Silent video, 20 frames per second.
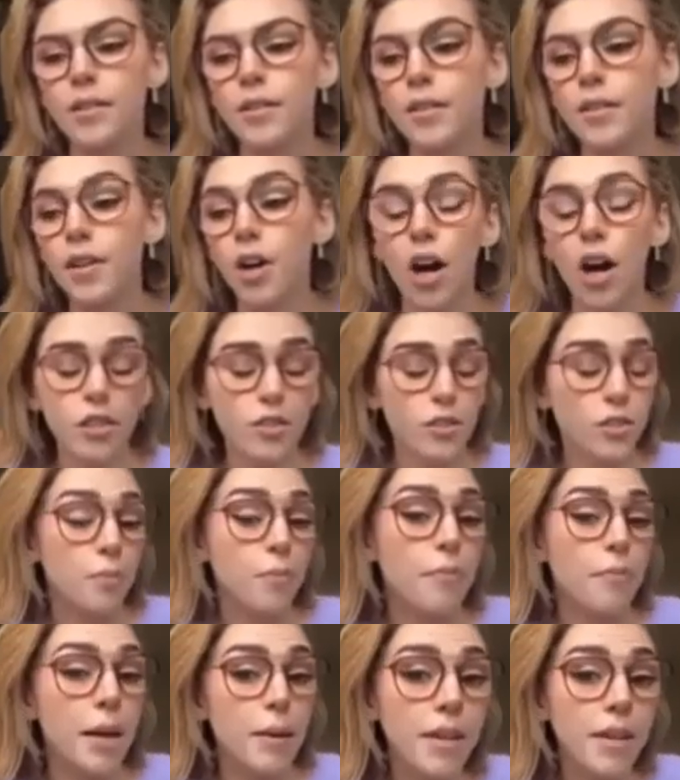also
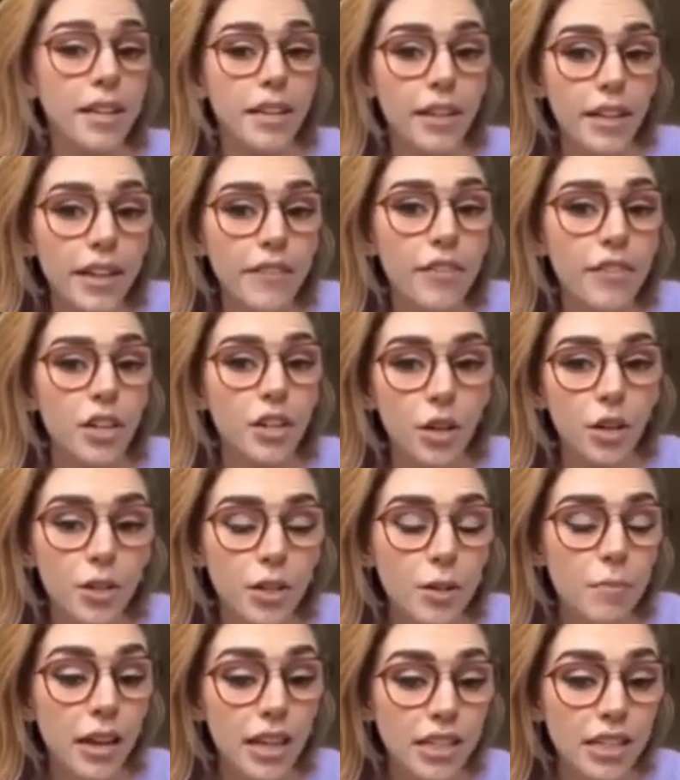maybe even
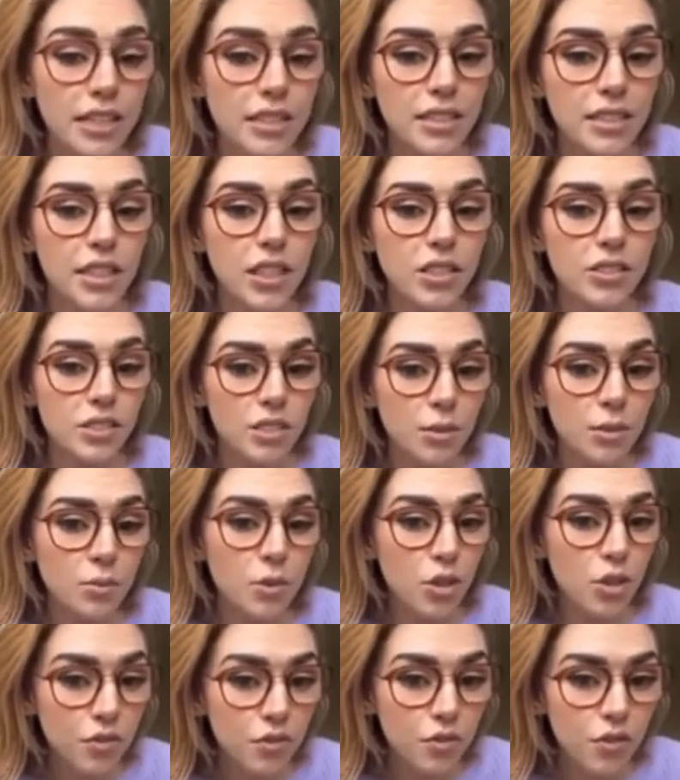codependency on some
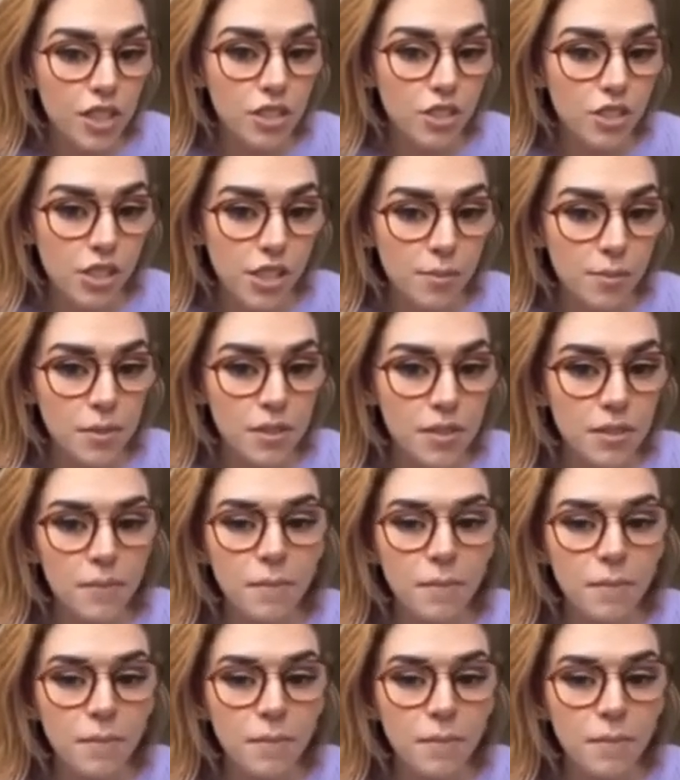girl friendships,